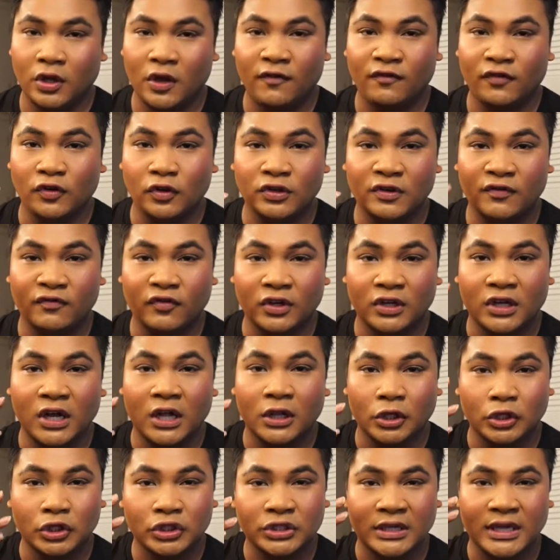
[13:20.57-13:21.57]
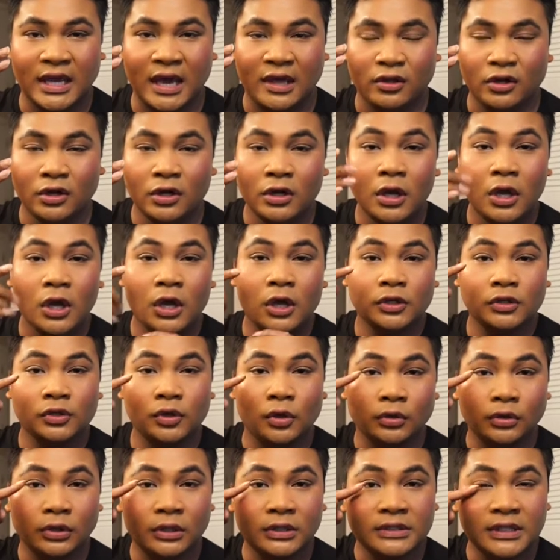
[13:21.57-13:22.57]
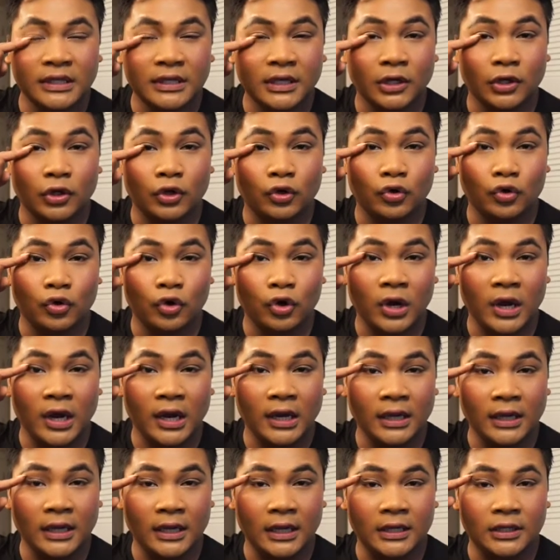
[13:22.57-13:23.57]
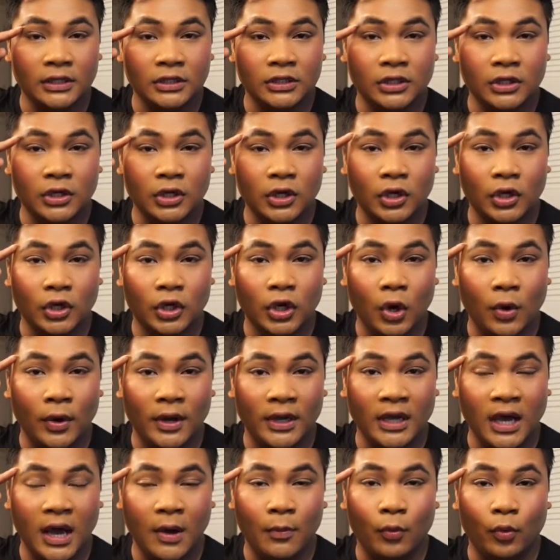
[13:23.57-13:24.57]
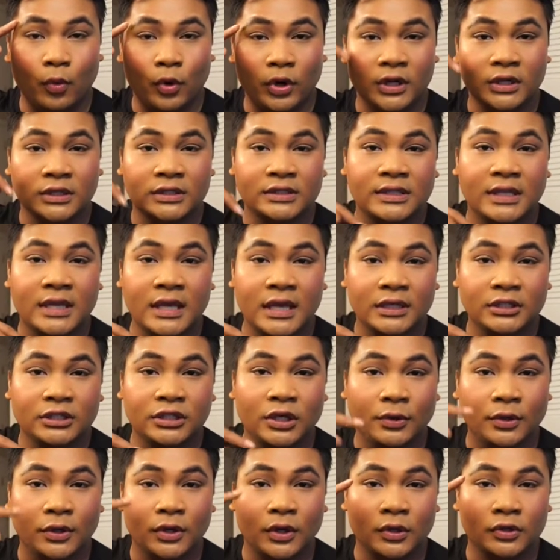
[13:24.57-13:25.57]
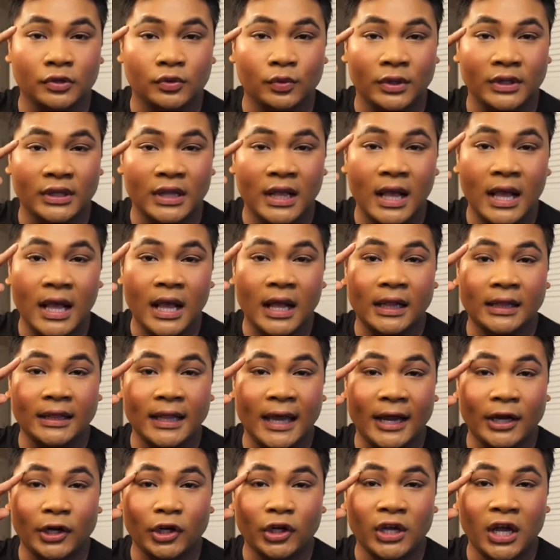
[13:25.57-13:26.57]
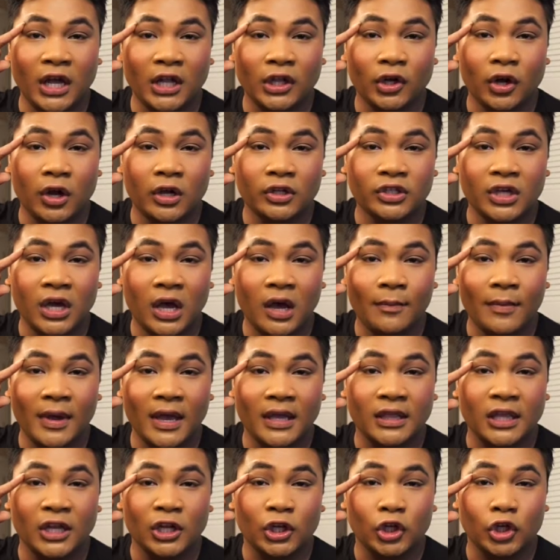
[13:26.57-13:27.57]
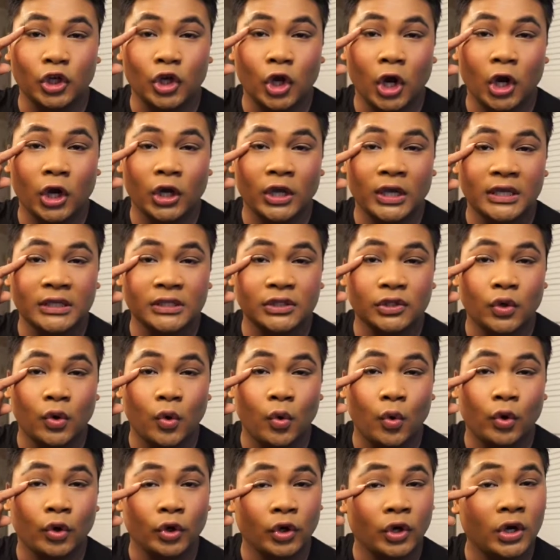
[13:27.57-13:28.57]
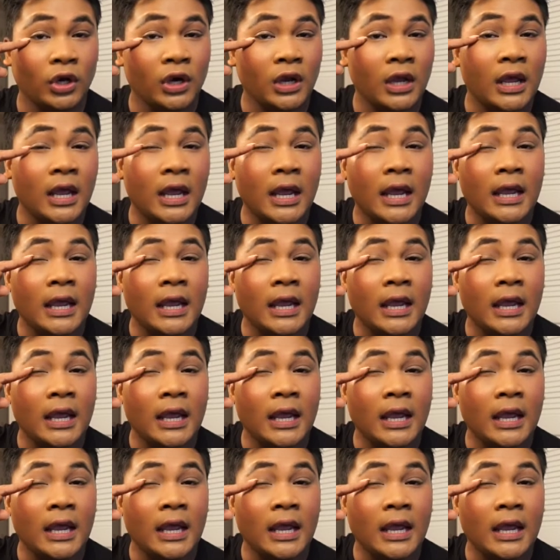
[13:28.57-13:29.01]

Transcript: a few different colors together so it looks like a gradient going upwards. So it goes with lighter color on top and then darkest corner